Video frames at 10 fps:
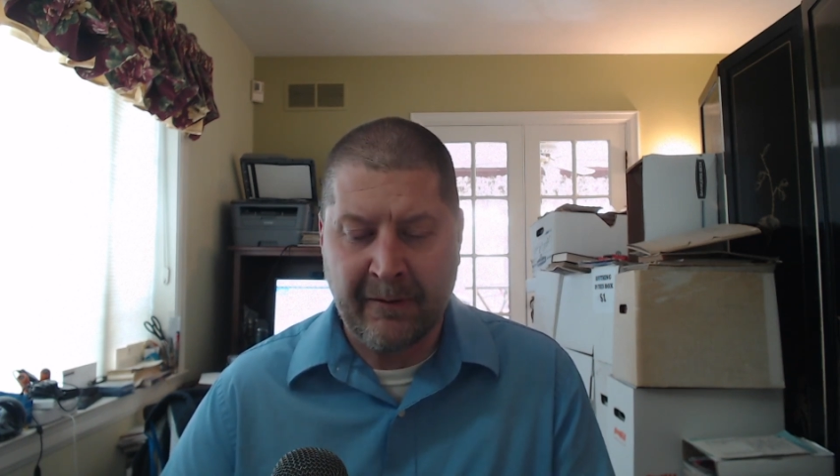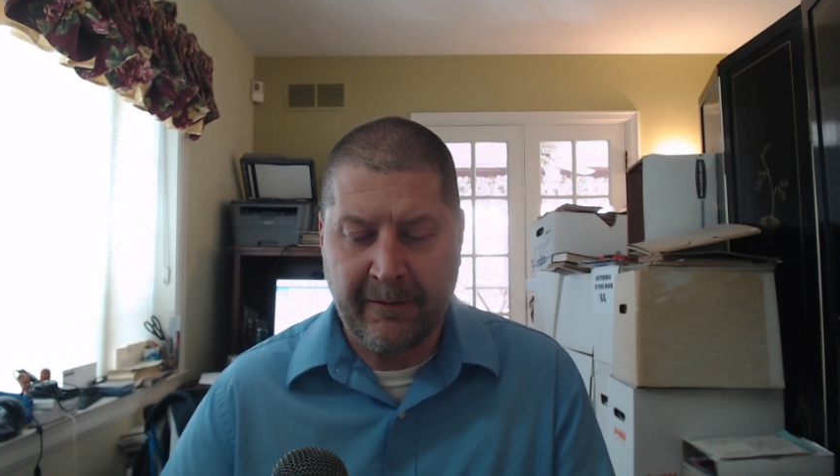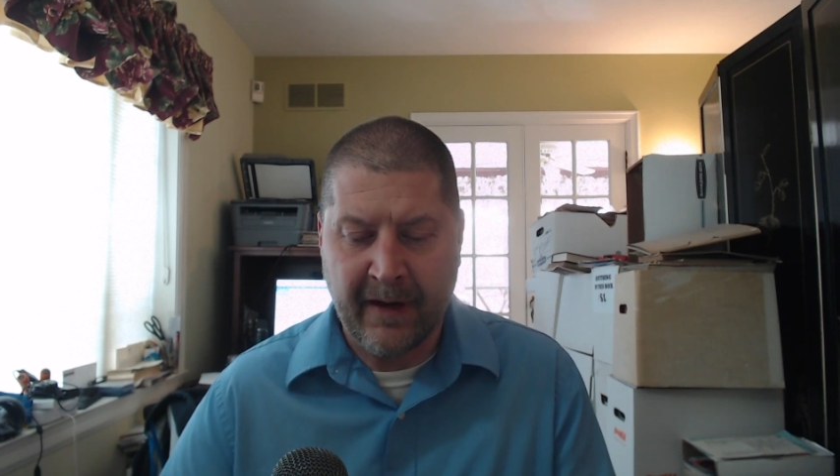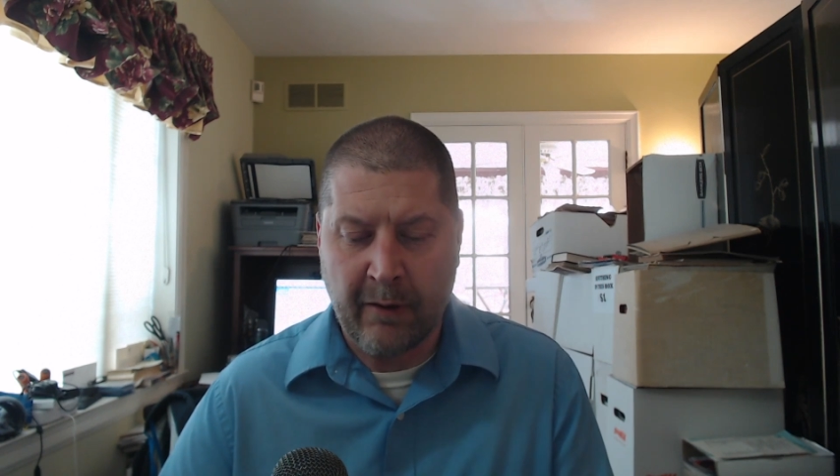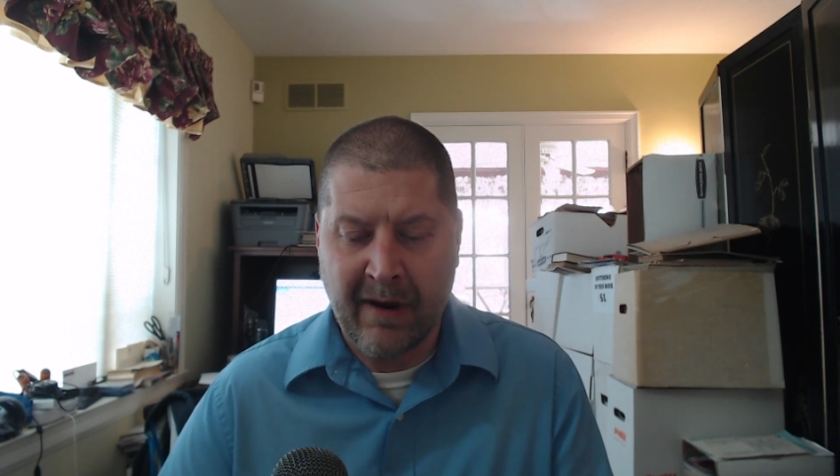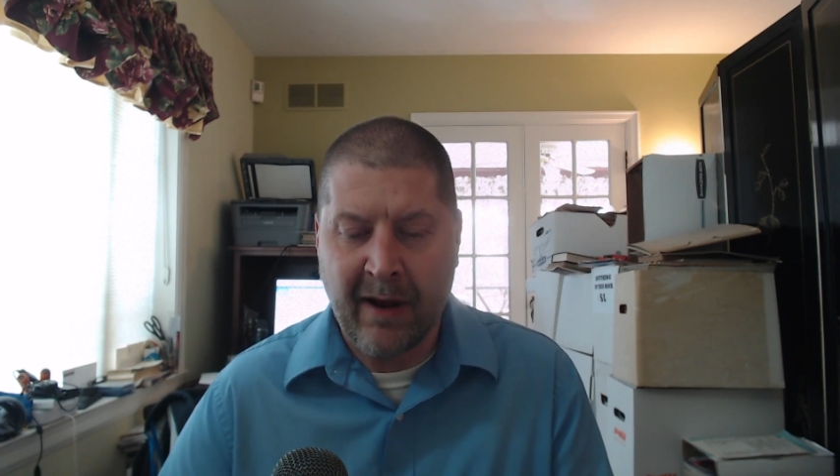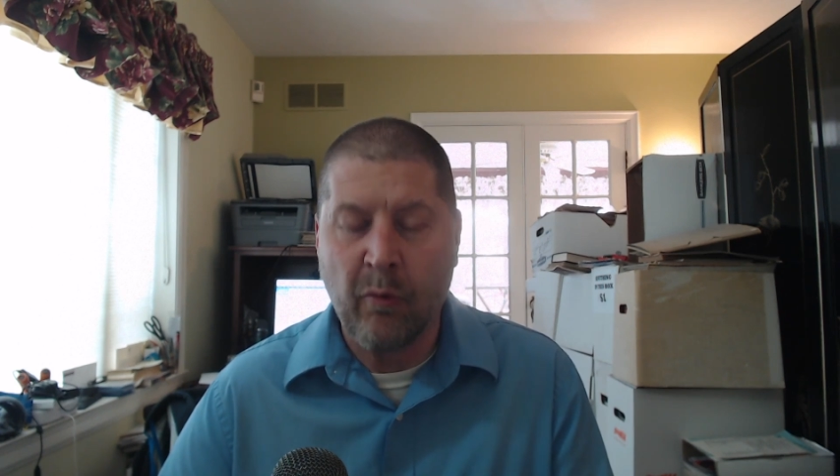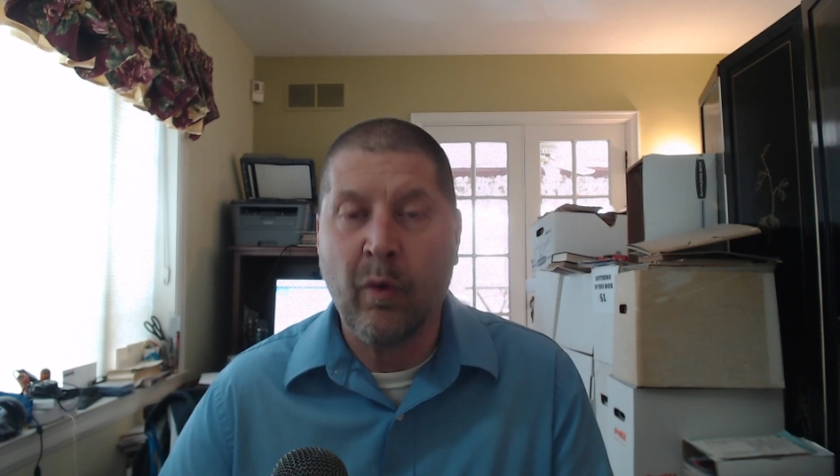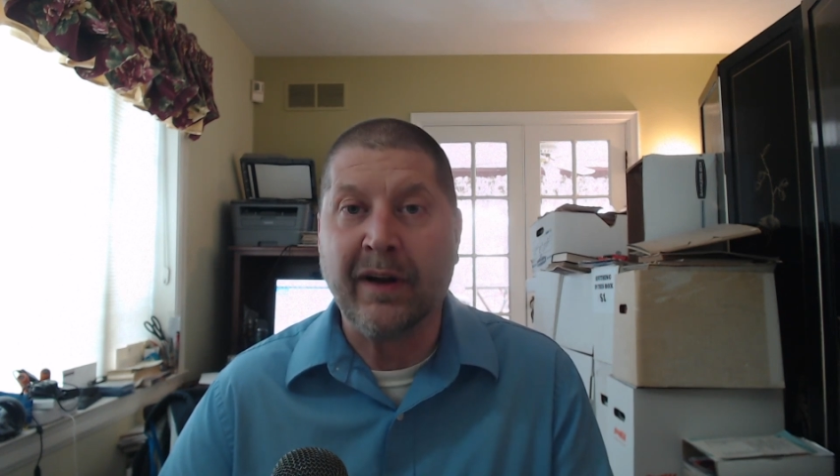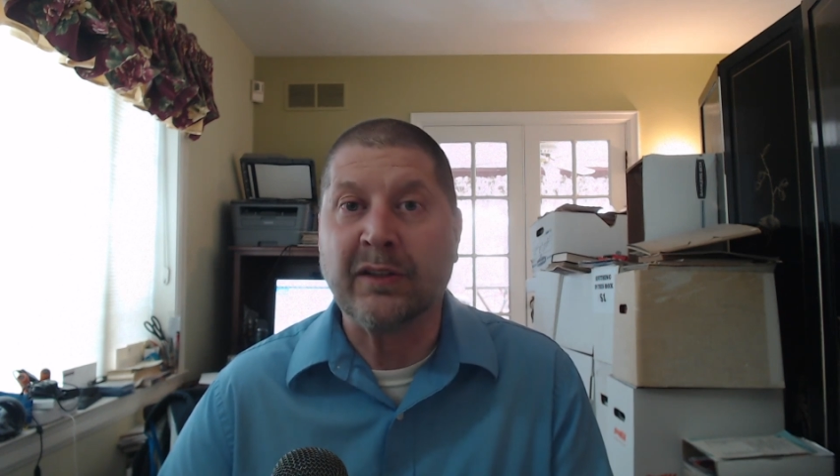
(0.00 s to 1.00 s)
figure
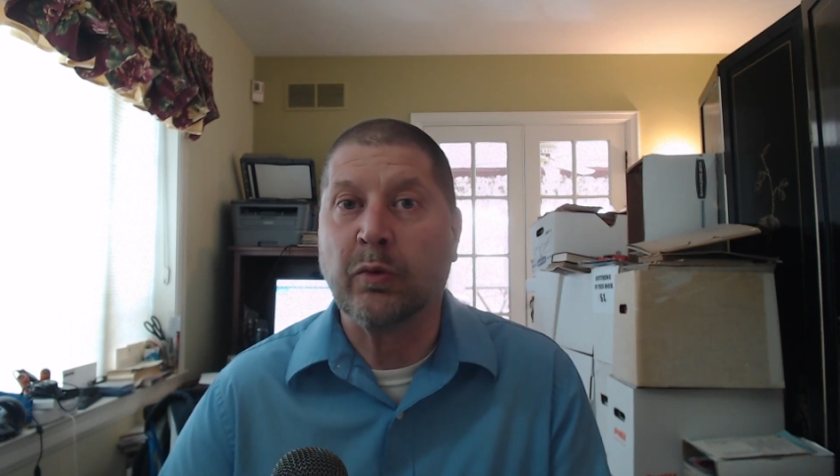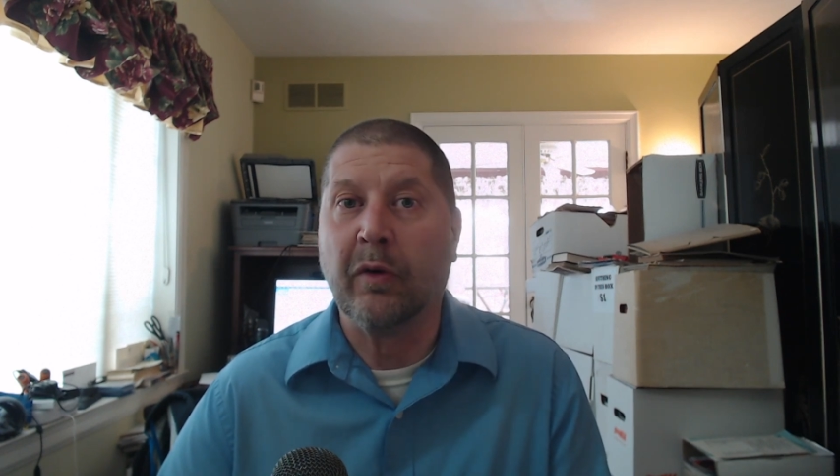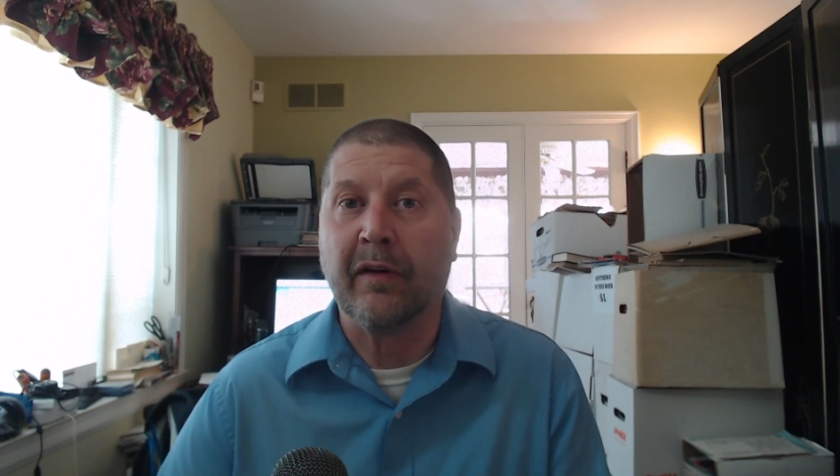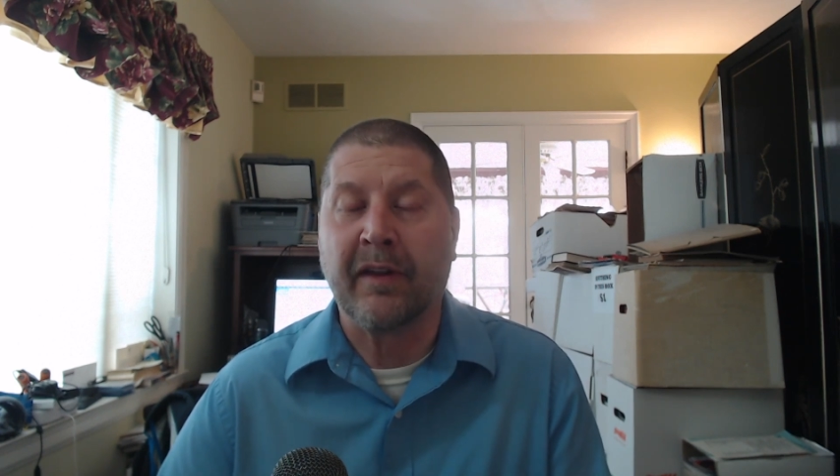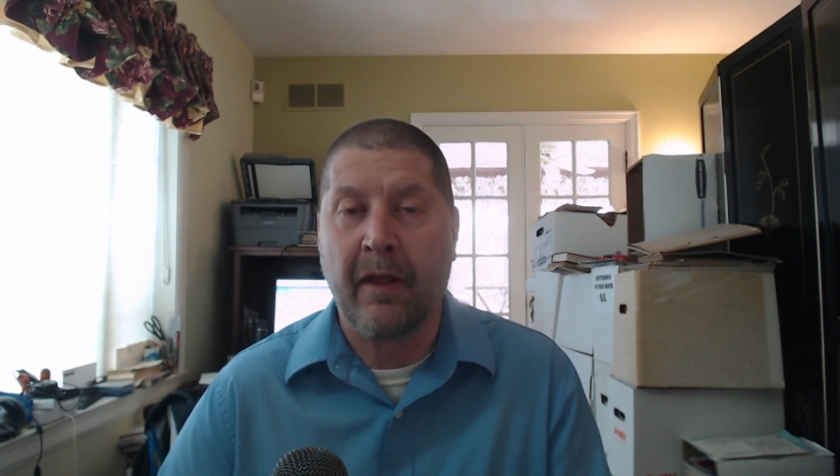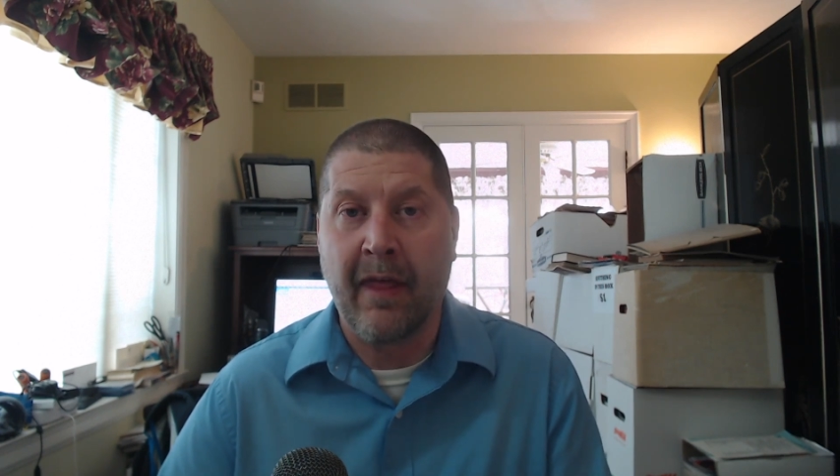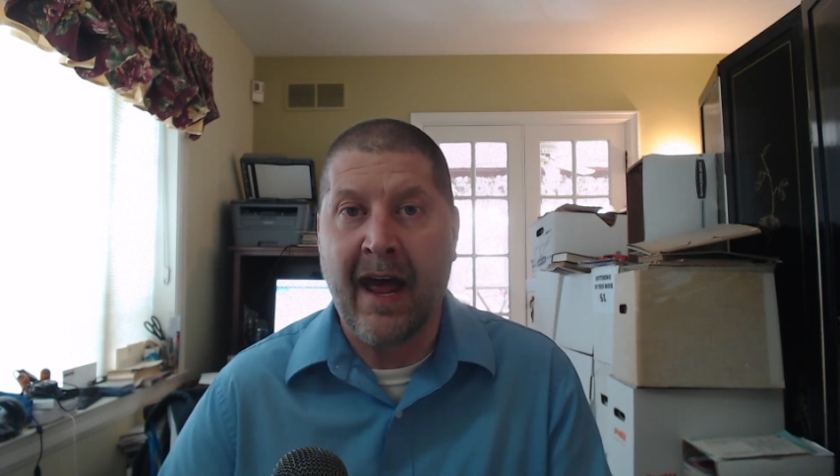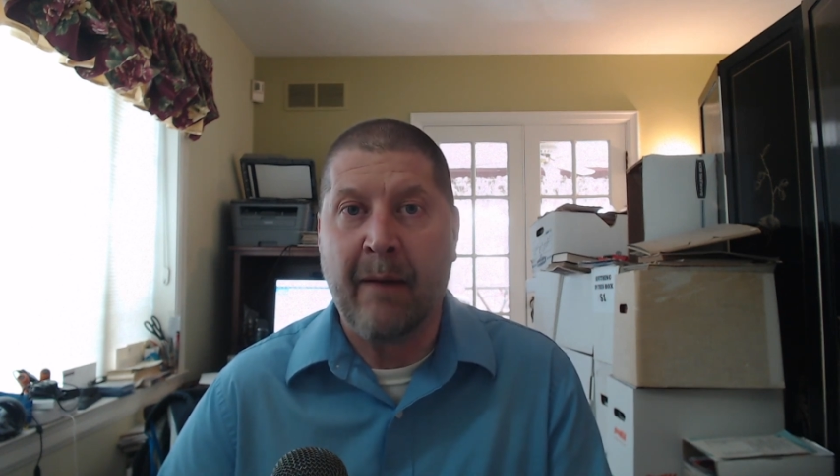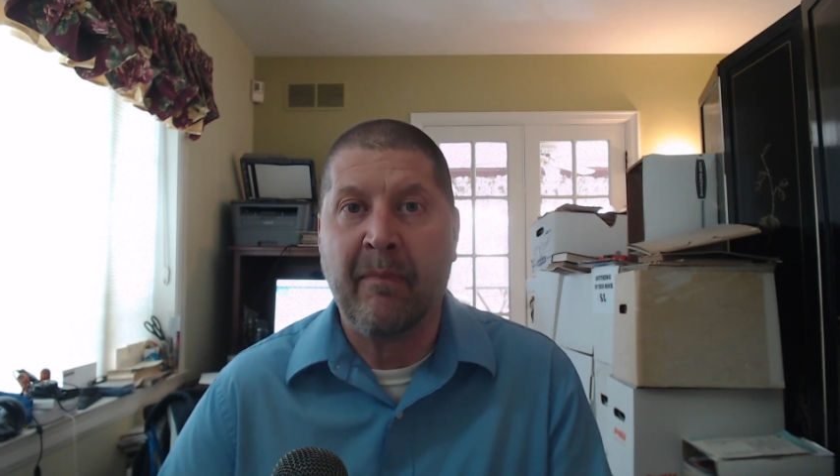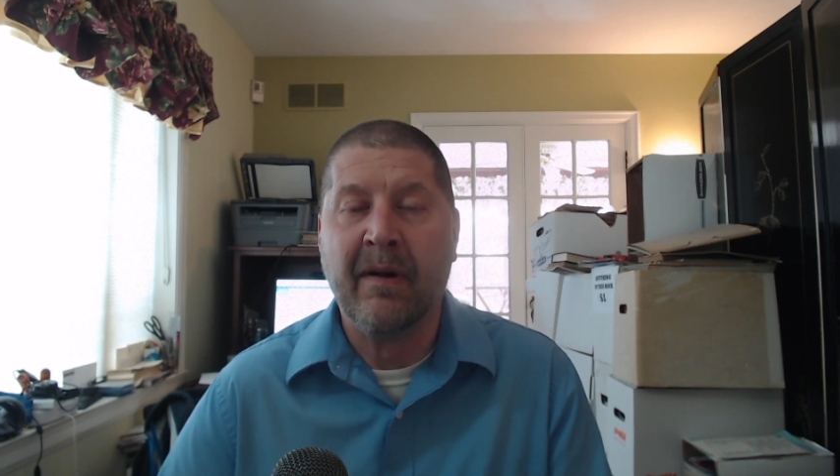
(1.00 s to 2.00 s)
out what it's worth to them.